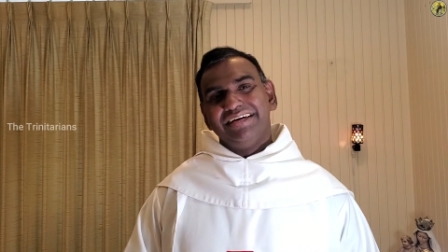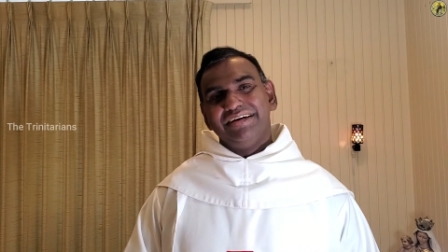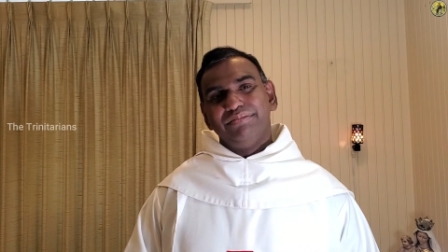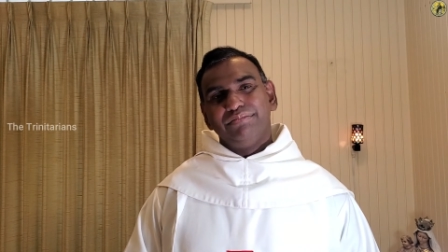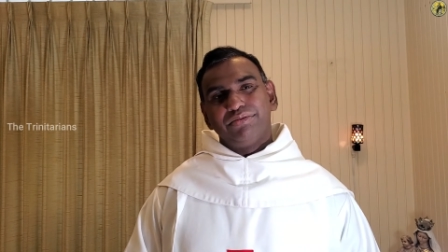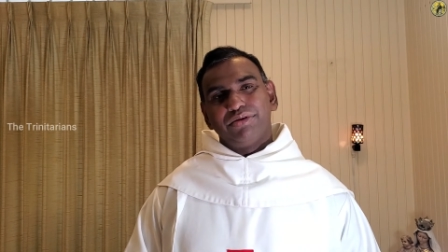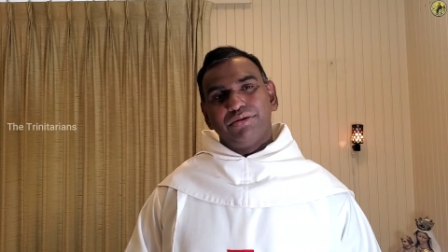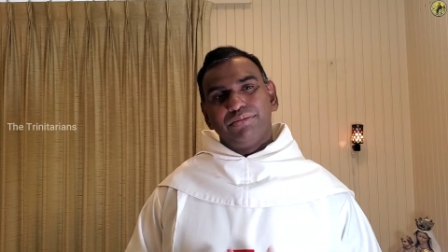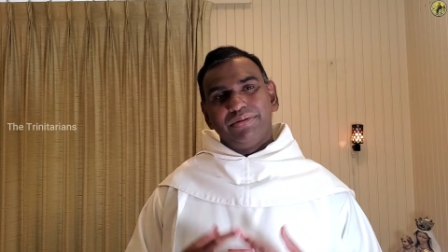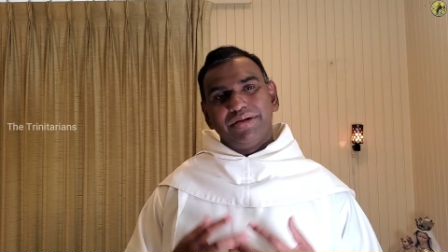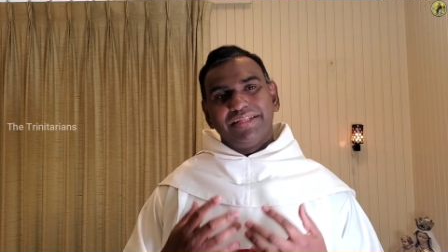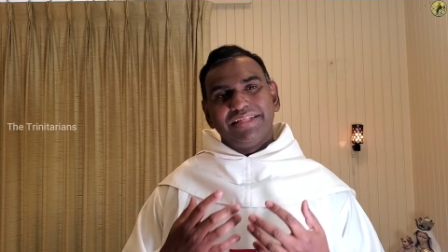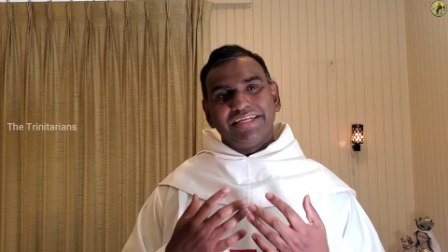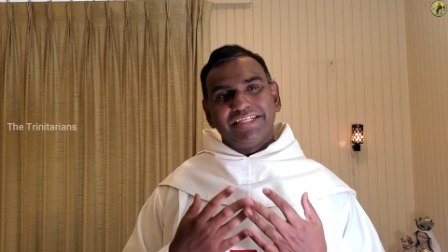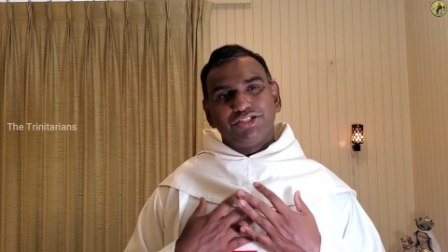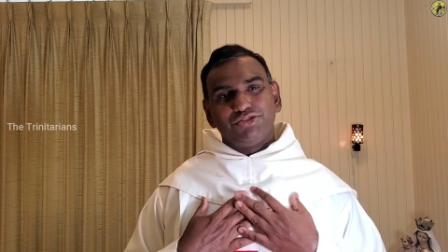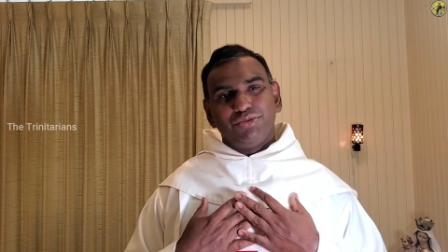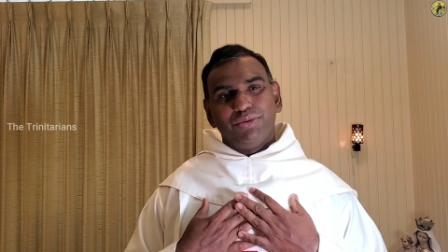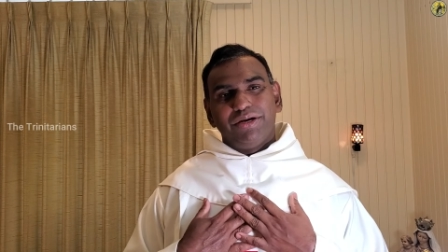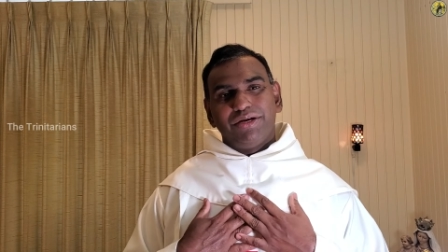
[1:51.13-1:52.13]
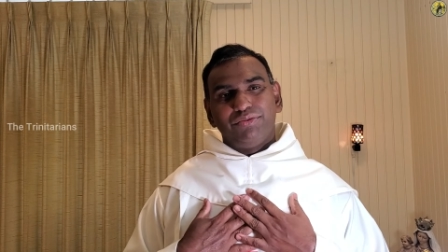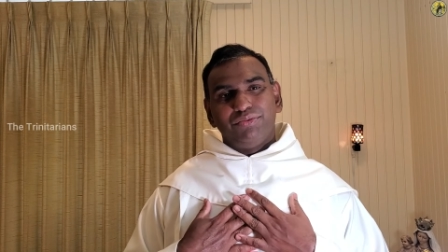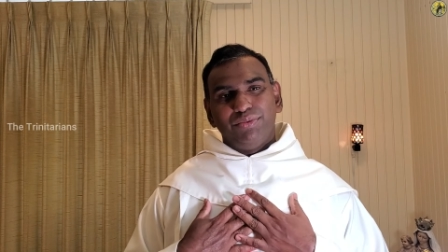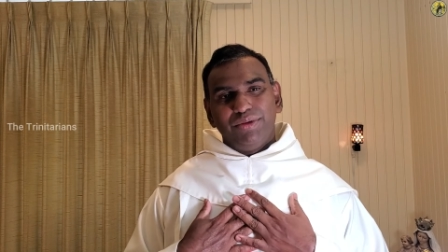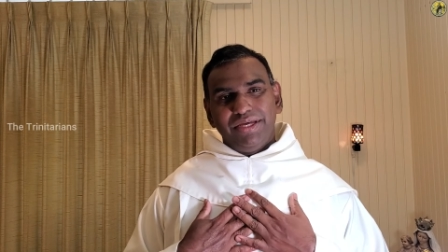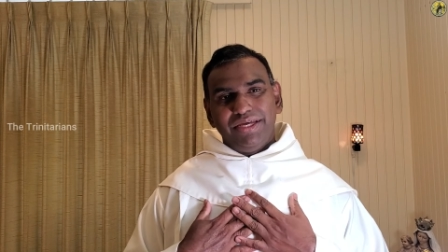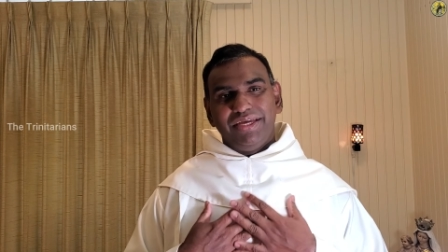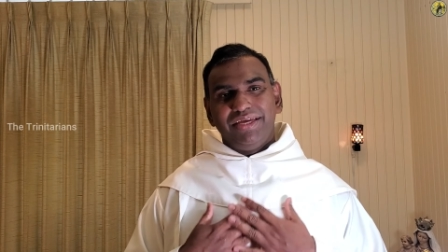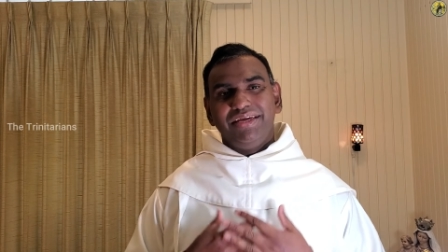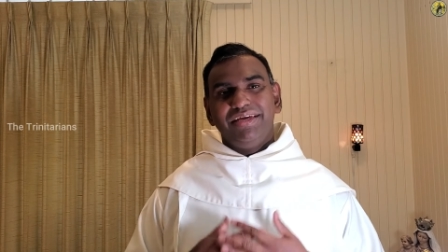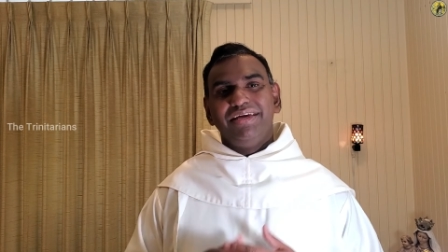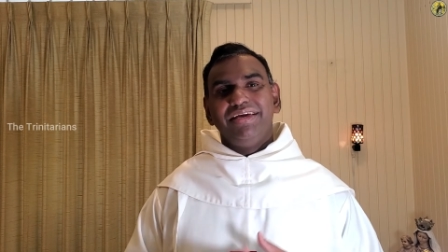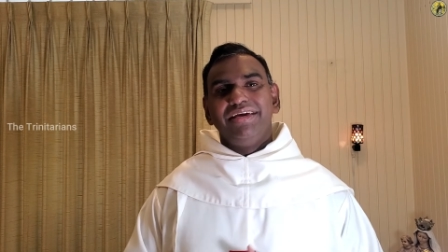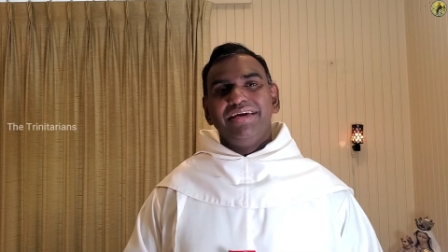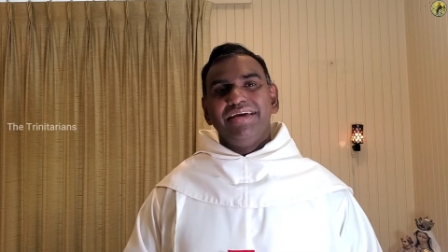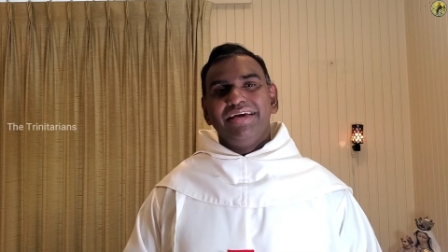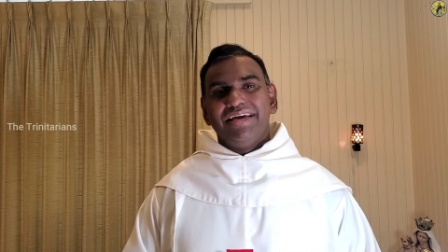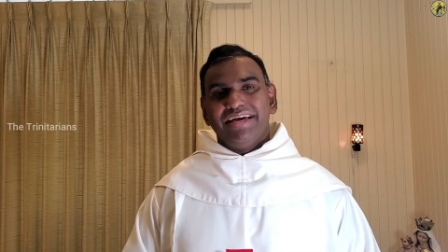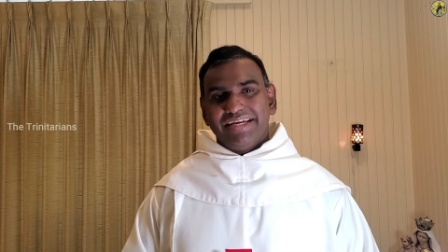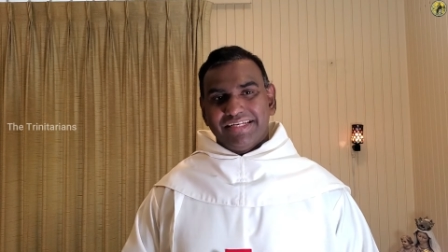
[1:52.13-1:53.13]
Probably that's what we,
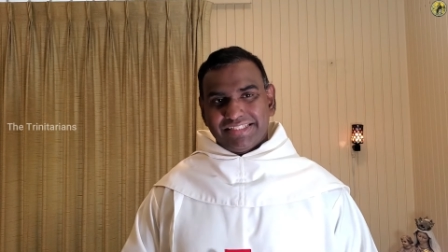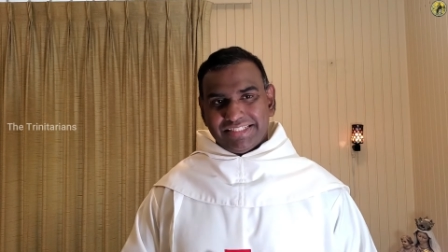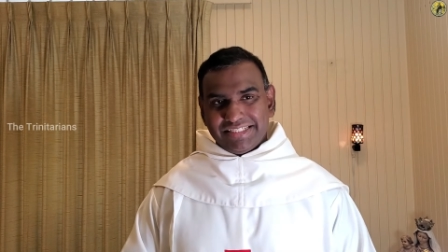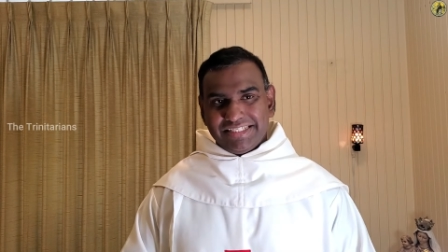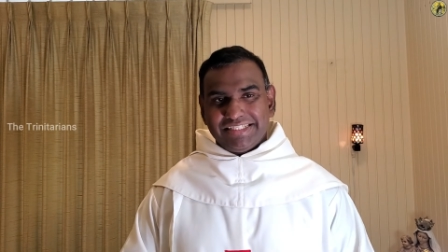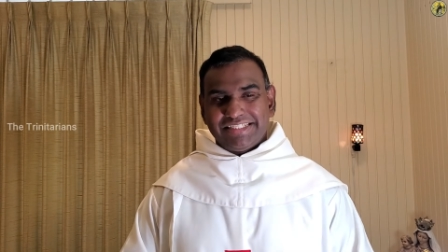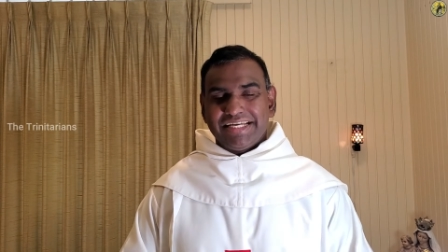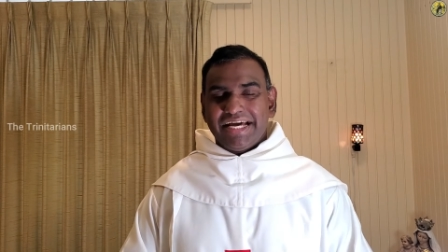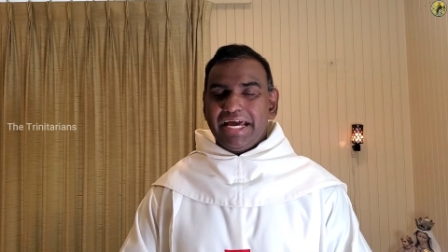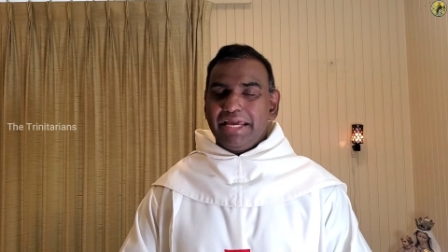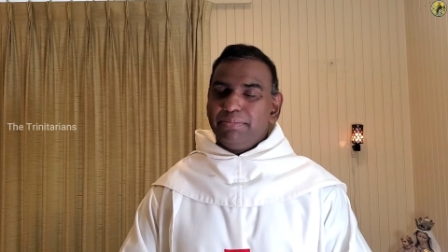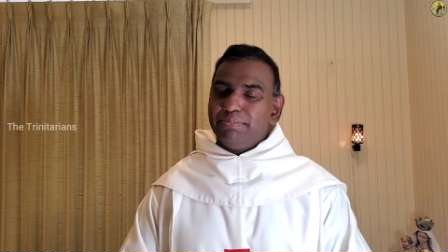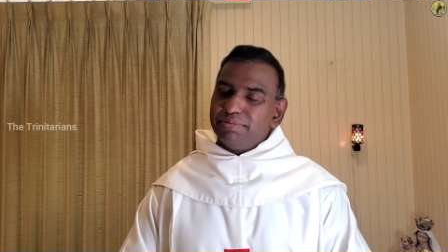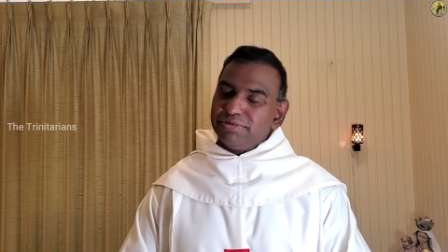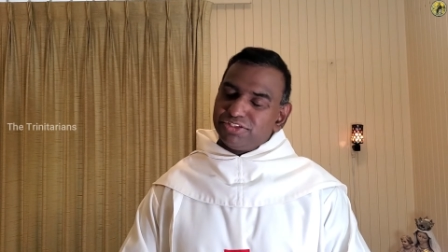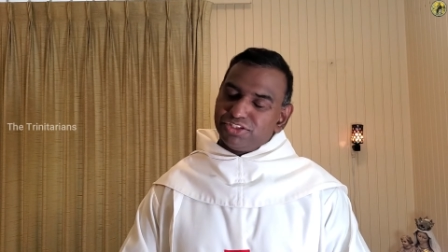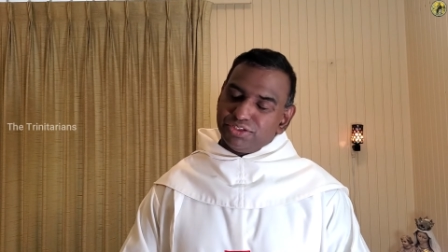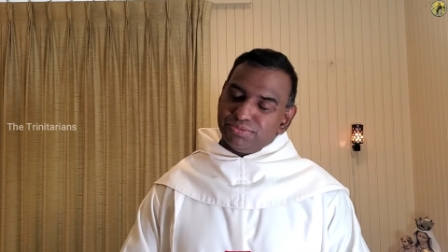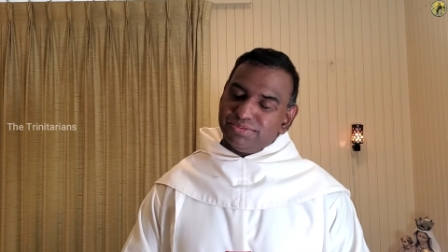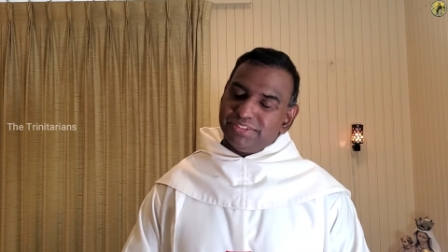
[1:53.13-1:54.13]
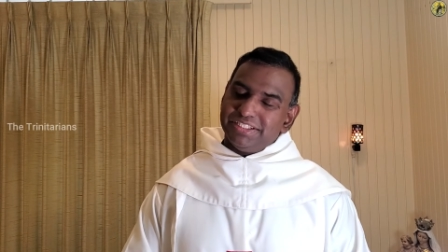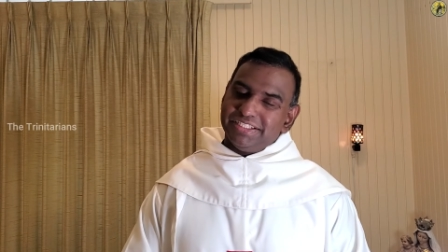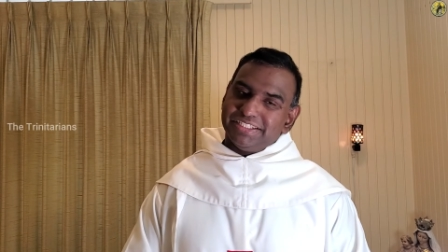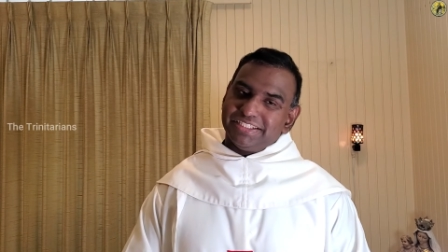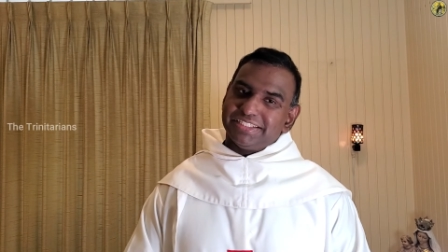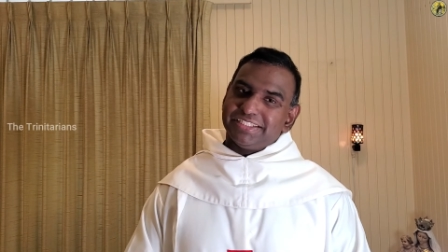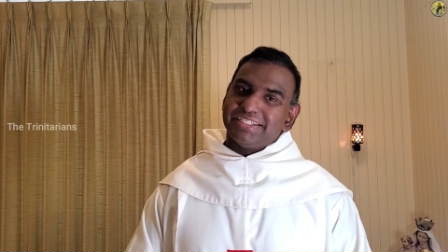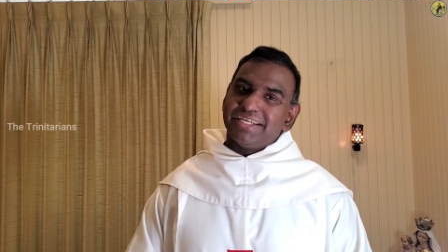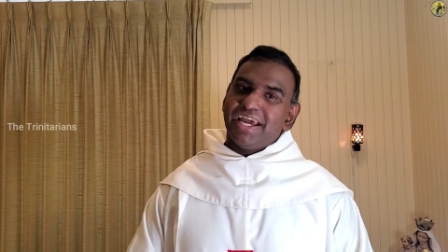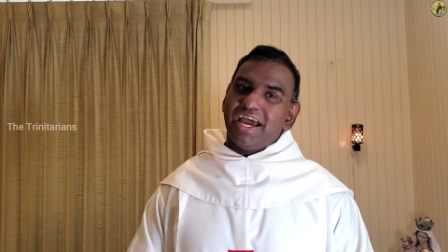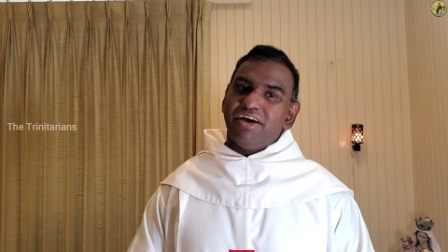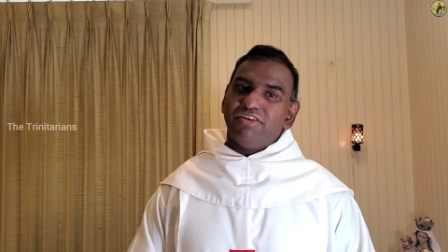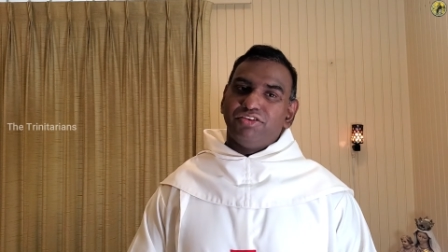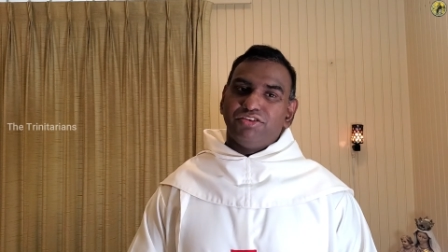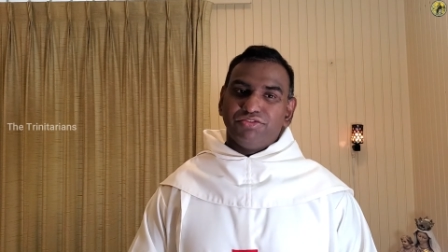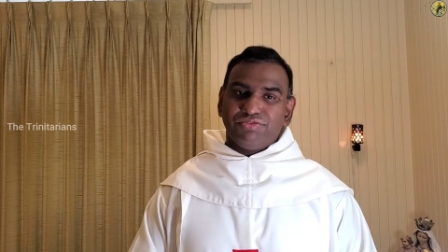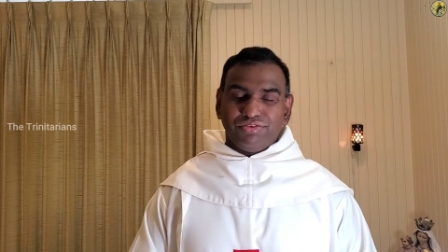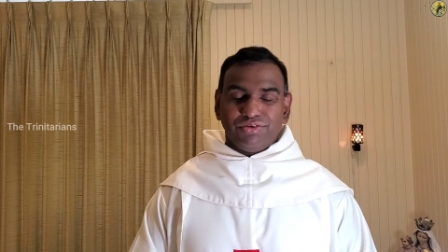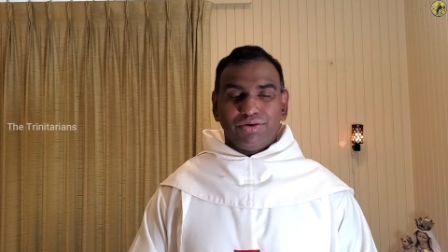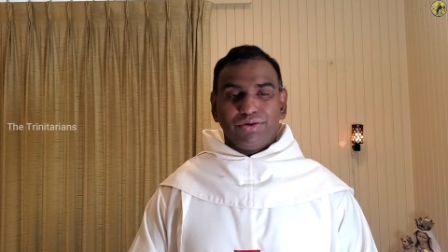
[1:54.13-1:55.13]
as the disciples of Jesus, have
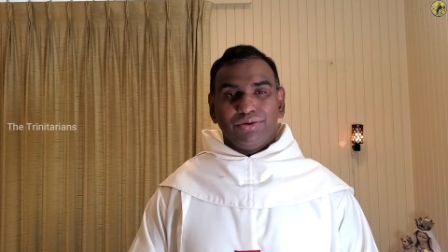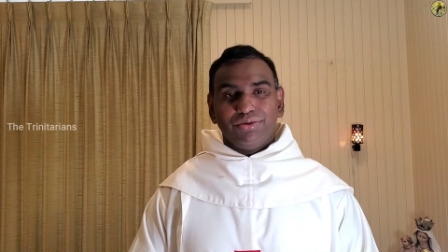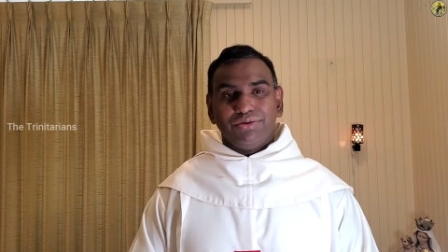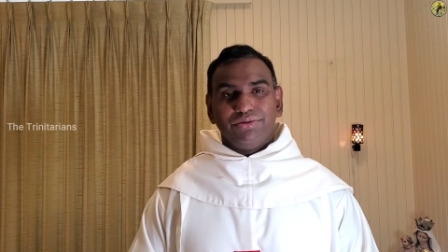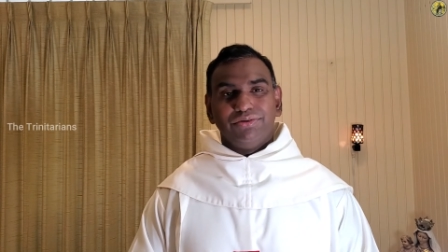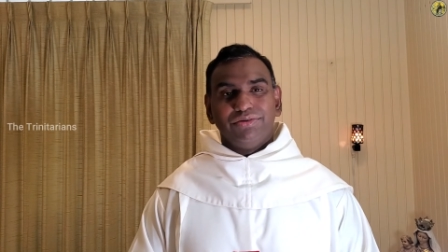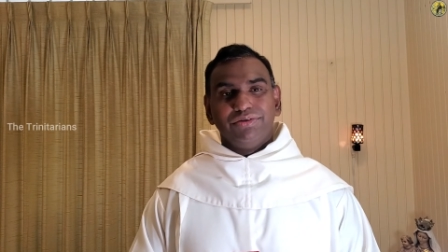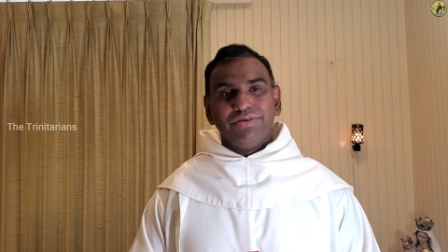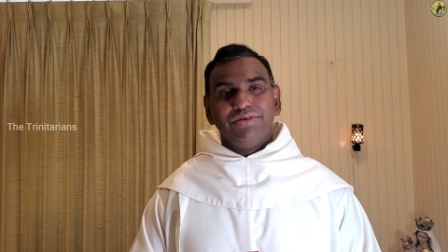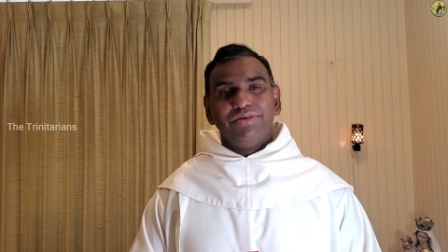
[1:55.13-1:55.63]
to follow.